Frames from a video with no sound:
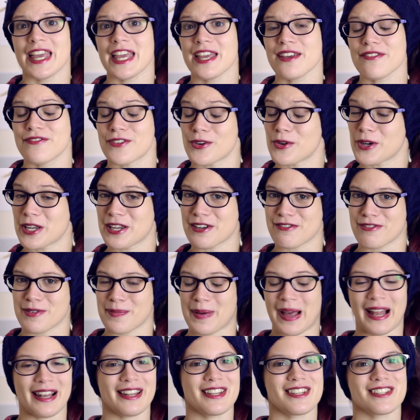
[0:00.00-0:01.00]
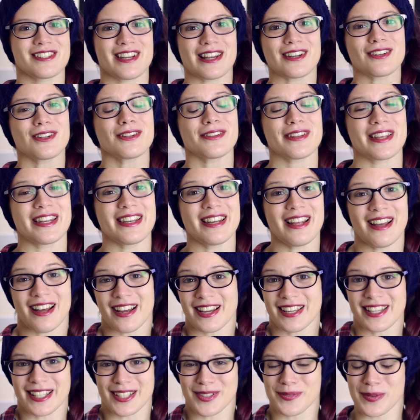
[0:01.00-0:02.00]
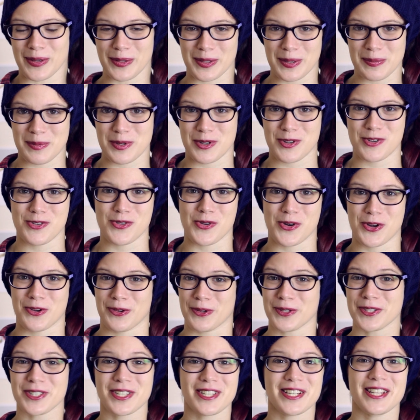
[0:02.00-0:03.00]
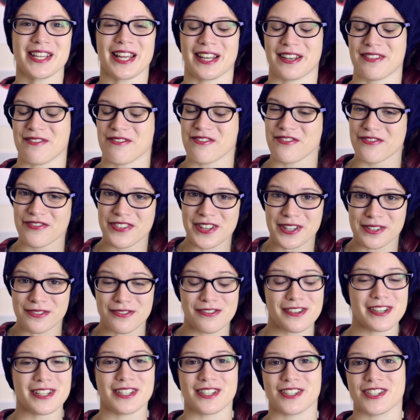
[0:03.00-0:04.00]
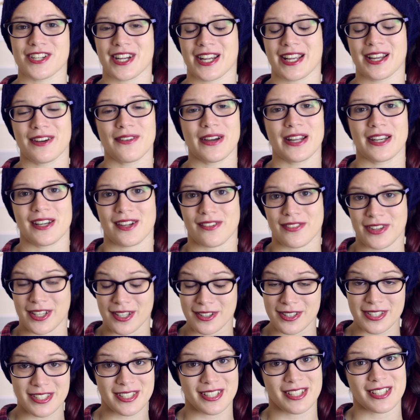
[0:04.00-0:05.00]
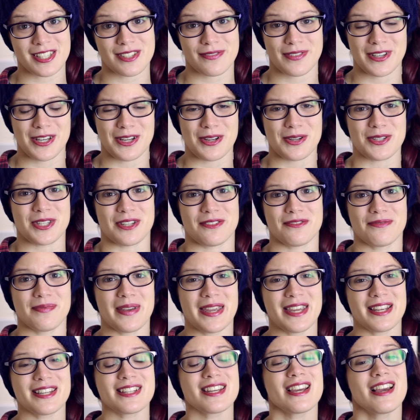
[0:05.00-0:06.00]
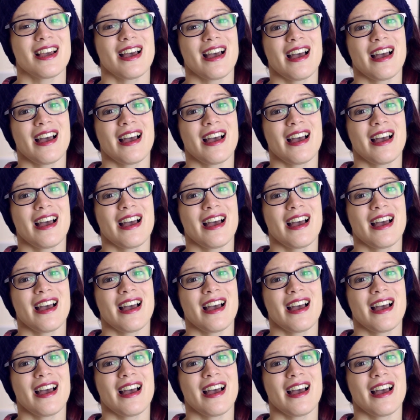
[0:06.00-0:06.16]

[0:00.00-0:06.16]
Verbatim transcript: If you're here from Alie's channel, then hi and welcome to Draw Curiosity, and feel free to check out any of the other science videos I've made.